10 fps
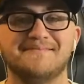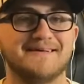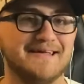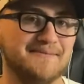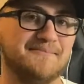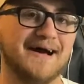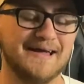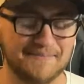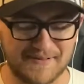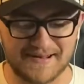in my
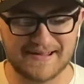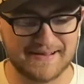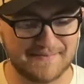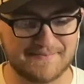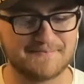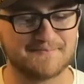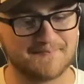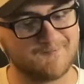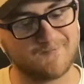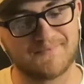opinion,
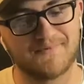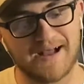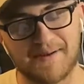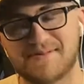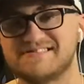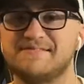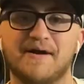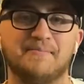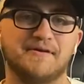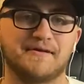I'm gonna say my
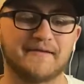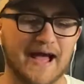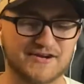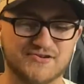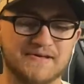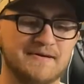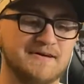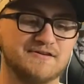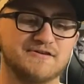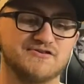opinion actually.
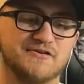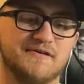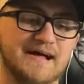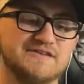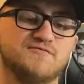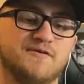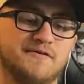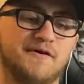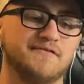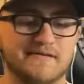So the last one
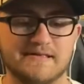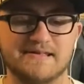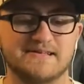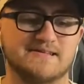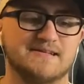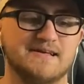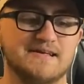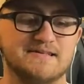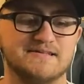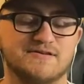on the list
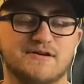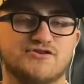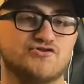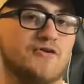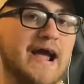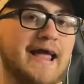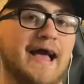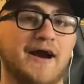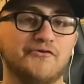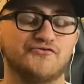is
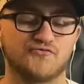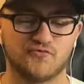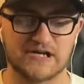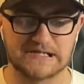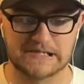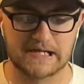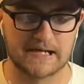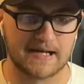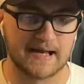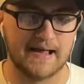Trackhouse Racing,
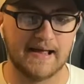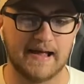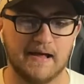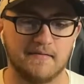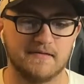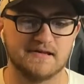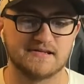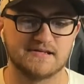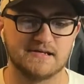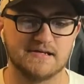and
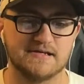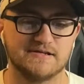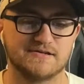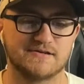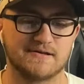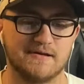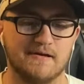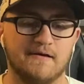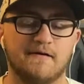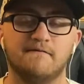this is
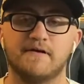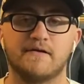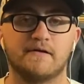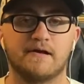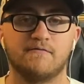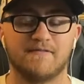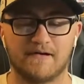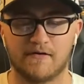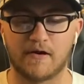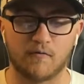very,
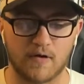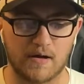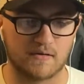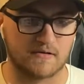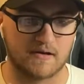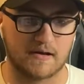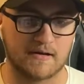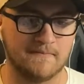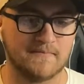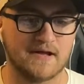very well done.
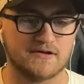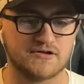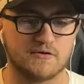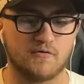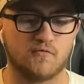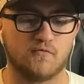So